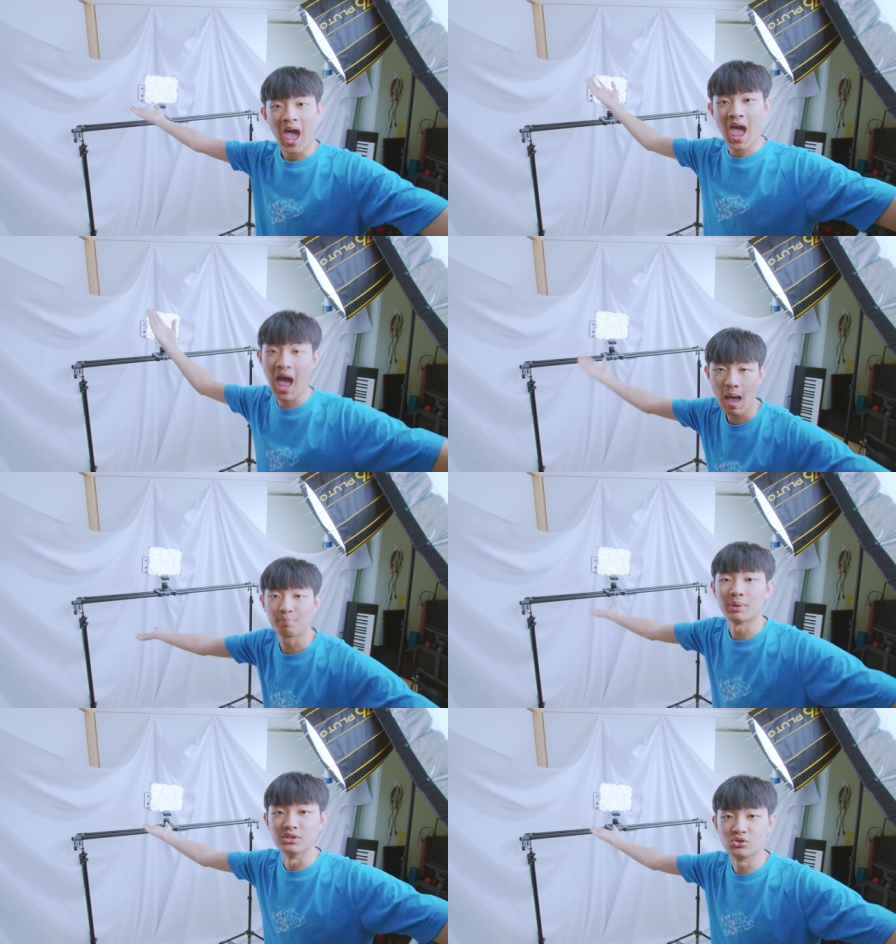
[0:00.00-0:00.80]

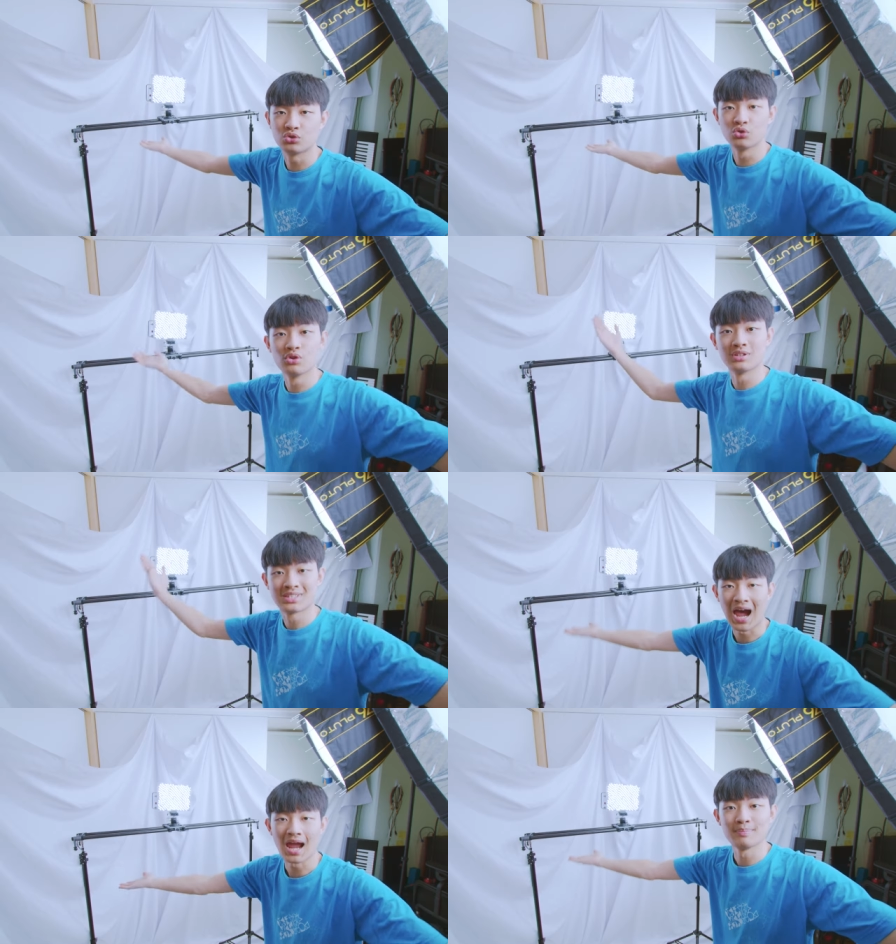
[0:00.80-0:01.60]
happened to the
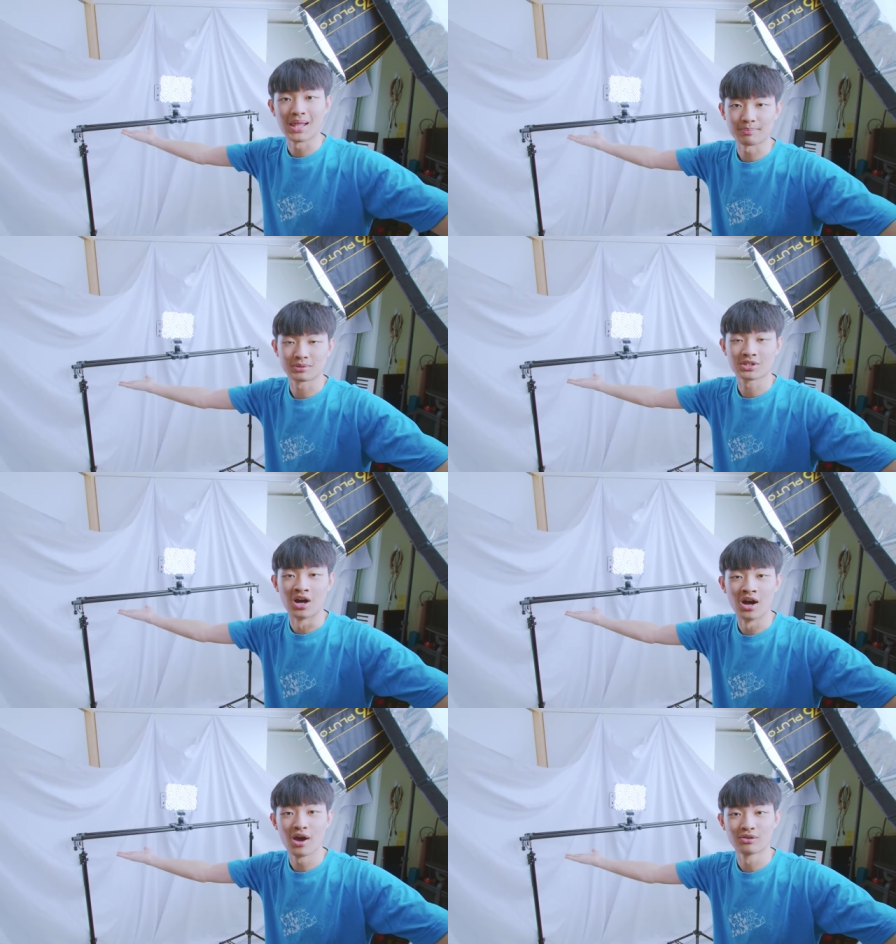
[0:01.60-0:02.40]
time-lapse
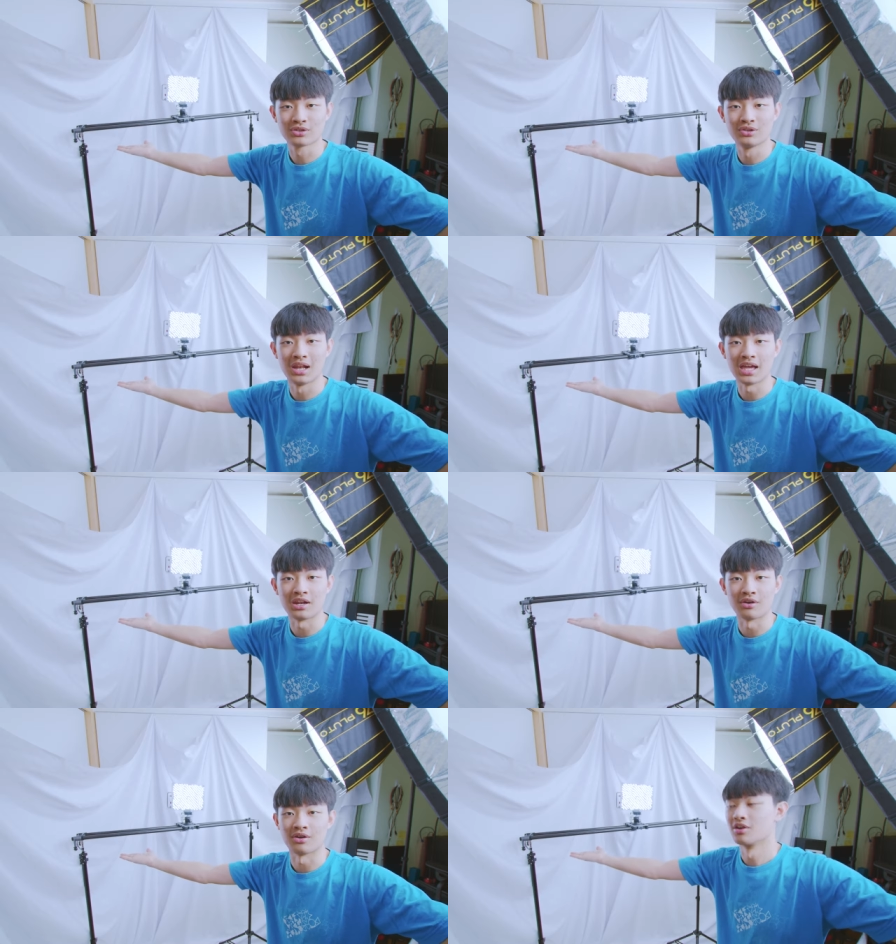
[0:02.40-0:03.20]

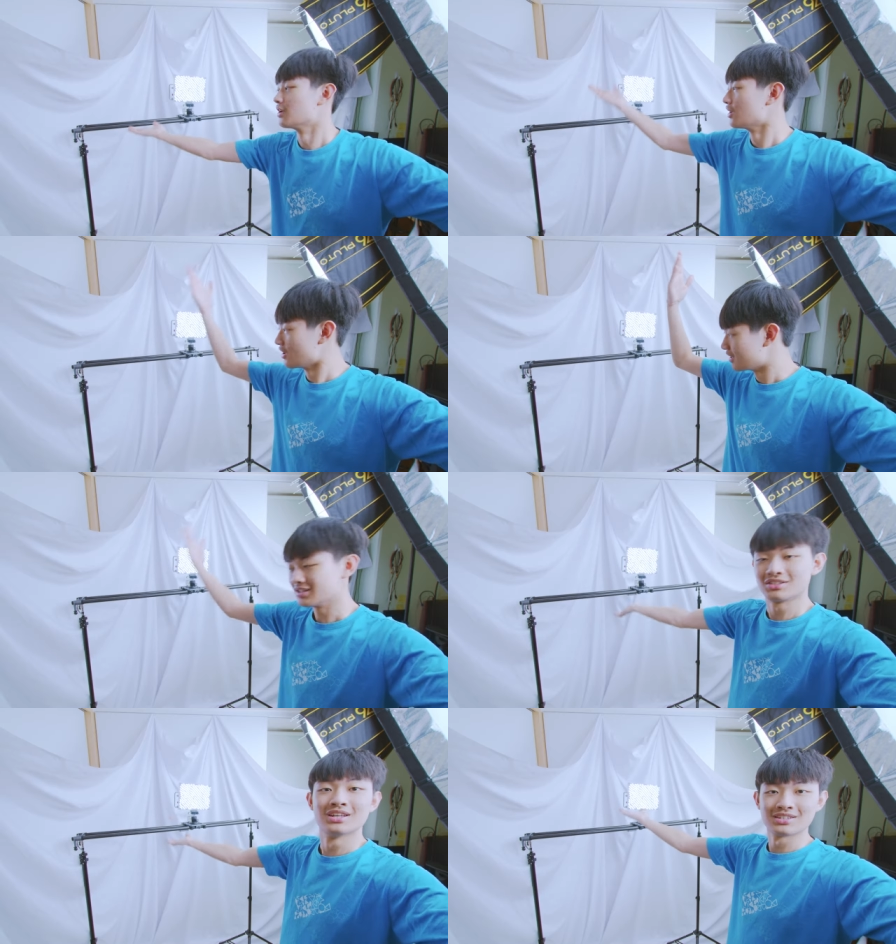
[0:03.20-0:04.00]
calculator?
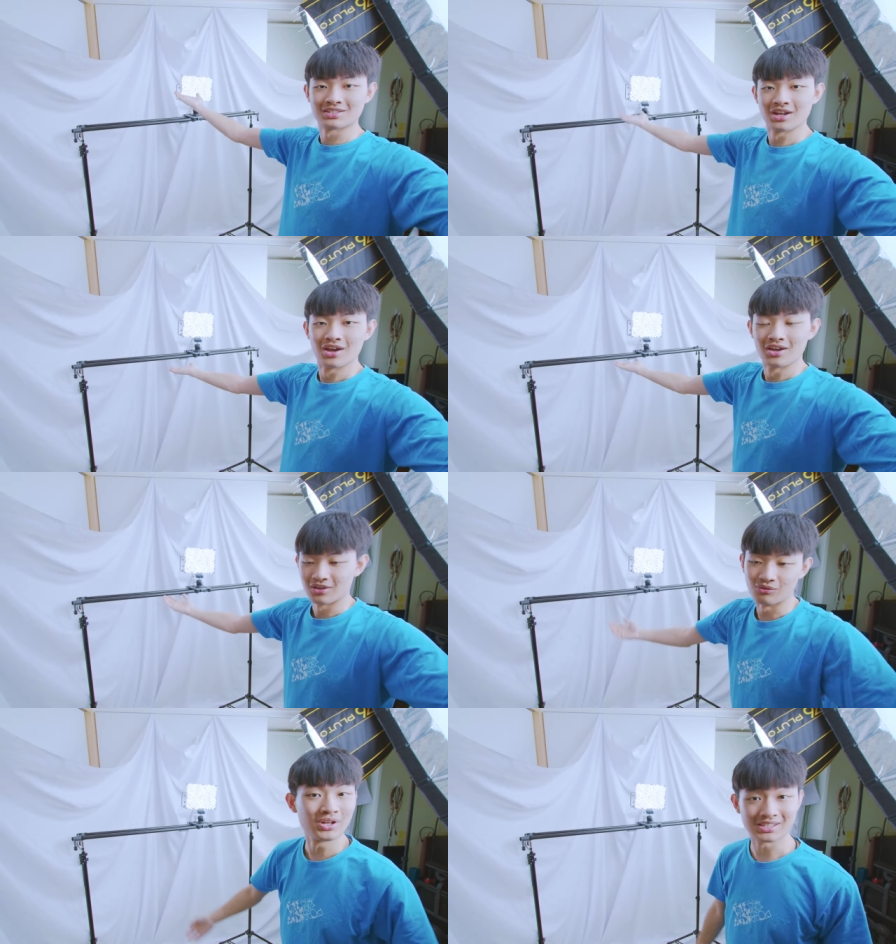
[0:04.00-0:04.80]
It's just
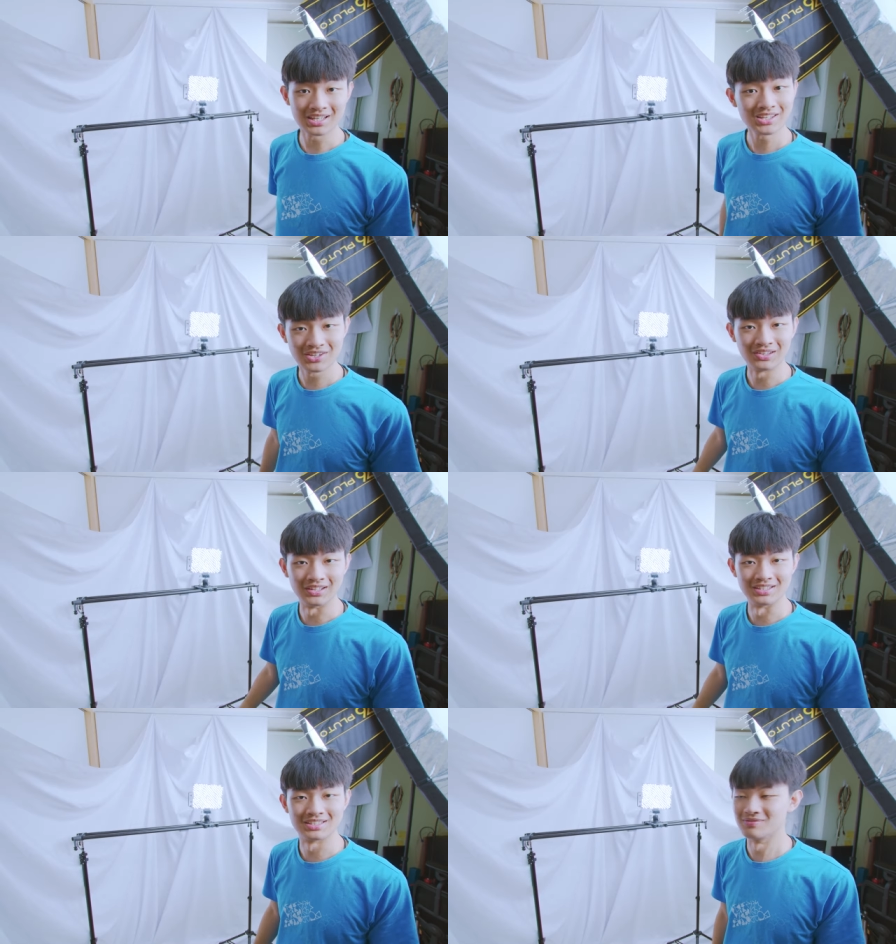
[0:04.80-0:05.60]

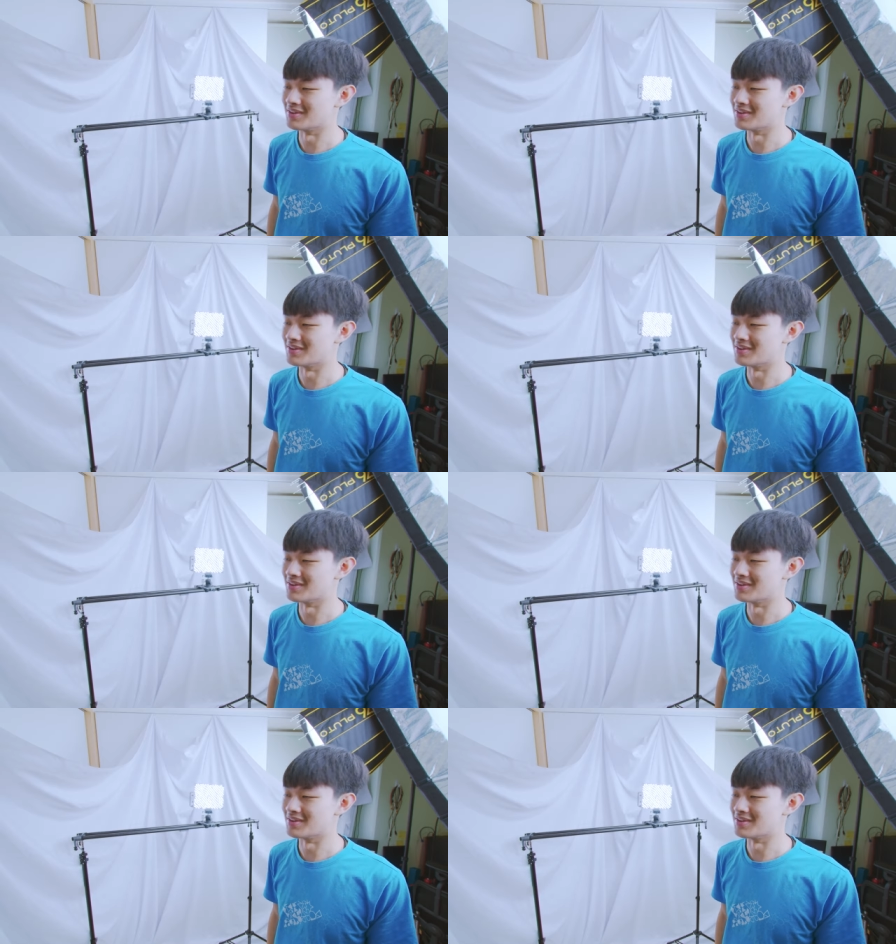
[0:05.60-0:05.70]
ridiculous,